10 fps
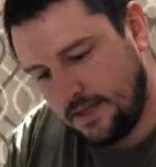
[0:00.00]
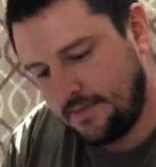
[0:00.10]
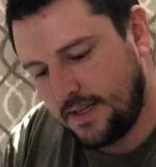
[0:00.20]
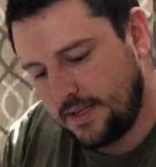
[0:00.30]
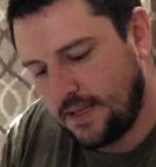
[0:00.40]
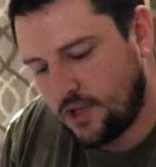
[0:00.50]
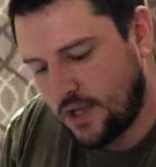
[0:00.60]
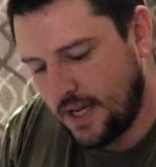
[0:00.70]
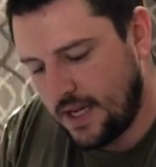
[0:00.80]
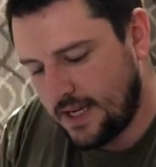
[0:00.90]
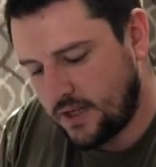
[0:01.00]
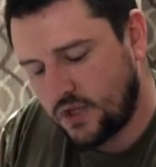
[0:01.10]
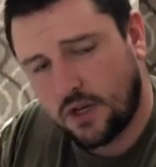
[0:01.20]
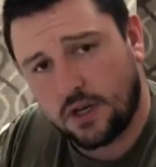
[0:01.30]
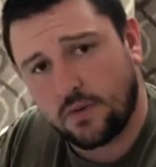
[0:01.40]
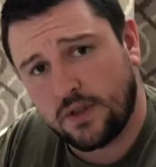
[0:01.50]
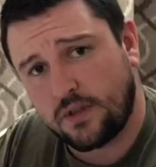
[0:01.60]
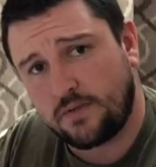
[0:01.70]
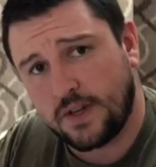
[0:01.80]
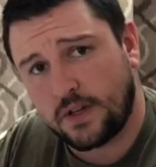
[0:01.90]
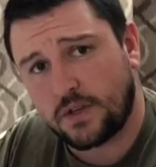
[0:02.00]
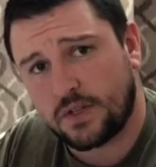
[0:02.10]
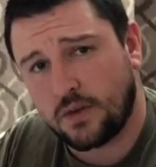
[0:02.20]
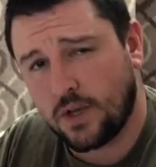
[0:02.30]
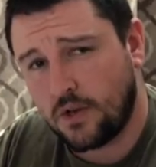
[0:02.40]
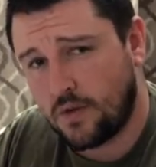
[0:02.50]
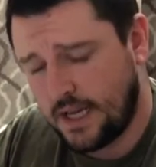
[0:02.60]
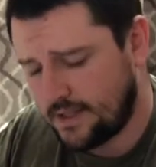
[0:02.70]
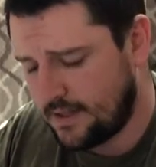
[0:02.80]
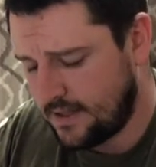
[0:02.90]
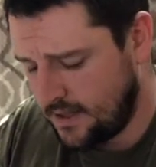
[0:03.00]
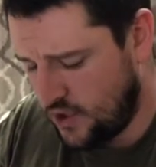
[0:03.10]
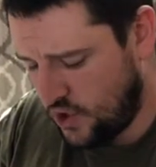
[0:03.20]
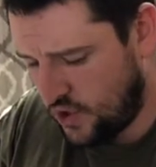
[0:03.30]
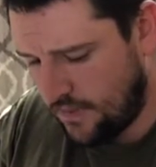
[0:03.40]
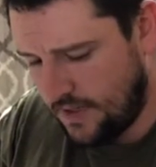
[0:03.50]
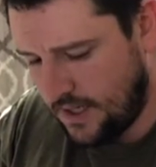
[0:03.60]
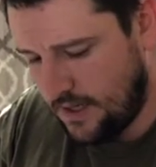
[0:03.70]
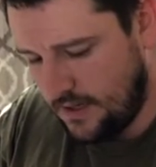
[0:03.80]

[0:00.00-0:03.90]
Best to try and get it started with your fingers, that way you don't accidentally strip it.